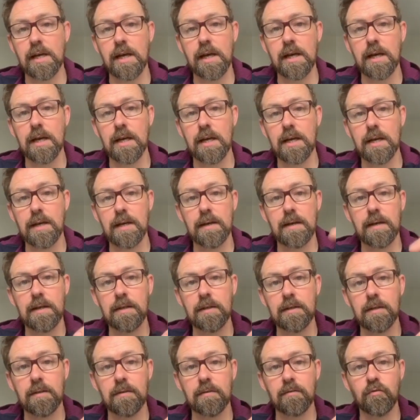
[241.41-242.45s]

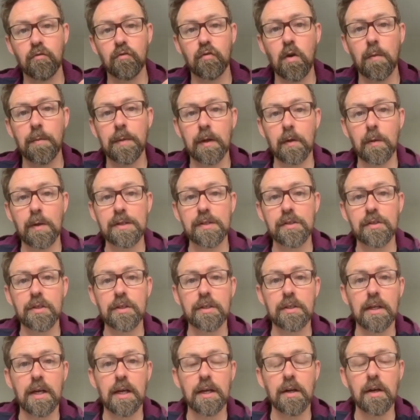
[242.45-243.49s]
drop me a
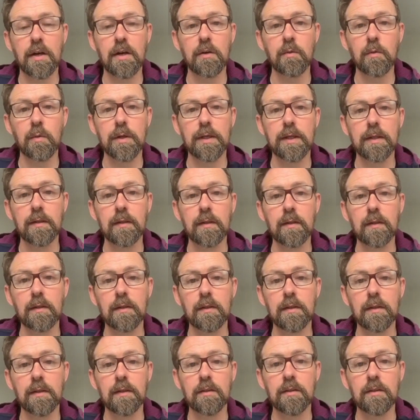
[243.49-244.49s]
question and I will